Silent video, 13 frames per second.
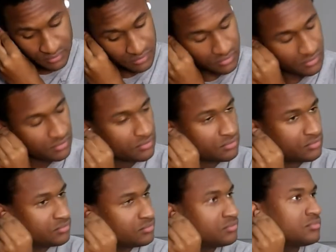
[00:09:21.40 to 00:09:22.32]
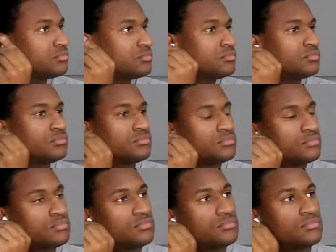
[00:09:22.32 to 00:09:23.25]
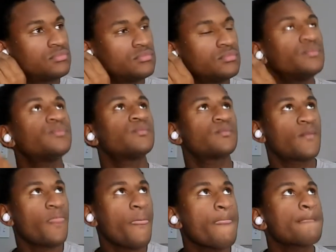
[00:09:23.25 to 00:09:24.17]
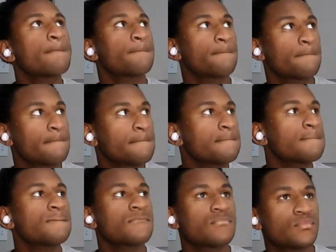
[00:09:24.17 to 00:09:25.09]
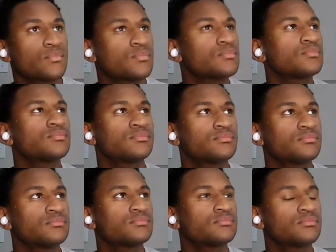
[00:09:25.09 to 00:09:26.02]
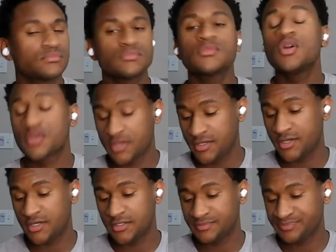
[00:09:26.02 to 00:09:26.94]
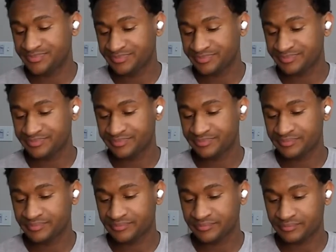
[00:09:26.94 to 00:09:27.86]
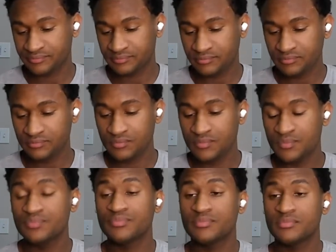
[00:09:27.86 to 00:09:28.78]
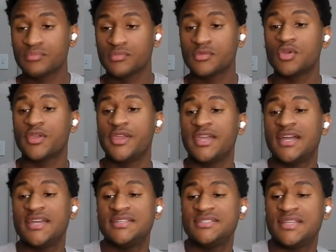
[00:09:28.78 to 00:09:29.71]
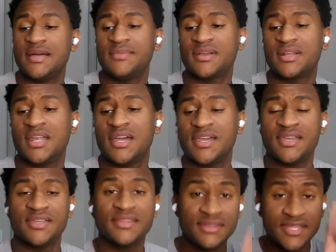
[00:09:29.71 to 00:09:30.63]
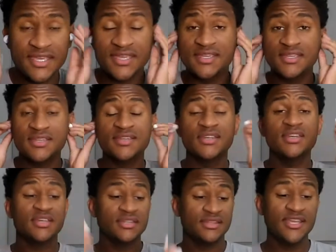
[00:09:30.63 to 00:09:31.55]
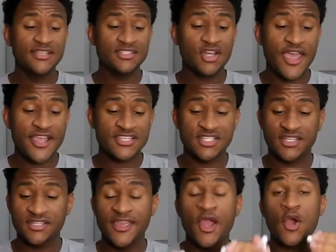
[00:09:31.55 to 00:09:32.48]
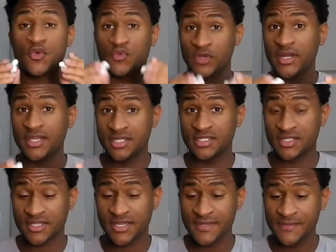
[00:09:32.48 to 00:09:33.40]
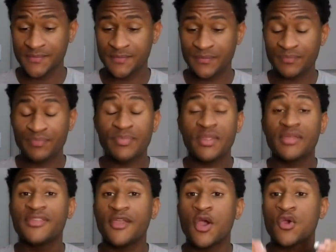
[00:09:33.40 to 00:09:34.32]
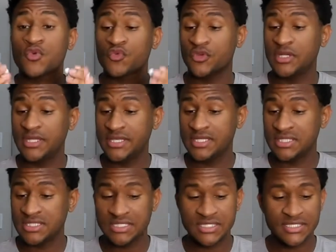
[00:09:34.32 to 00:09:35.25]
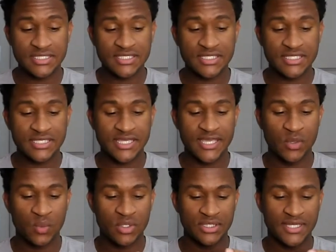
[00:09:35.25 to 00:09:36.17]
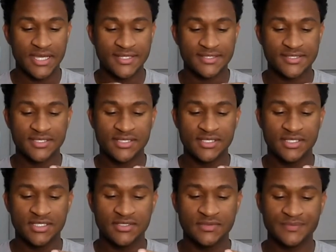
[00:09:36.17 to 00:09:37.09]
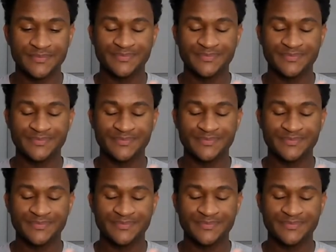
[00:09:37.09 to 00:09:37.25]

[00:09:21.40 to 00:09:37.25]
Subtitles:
Like my LRG, show the air hard and when I'm feeling like a rock band. 87 jeans and white tee when on the block, man. Jay is still. Okay, guys, I'm not gonna lie. They are really good, okay? They are really good and whatnot, you know?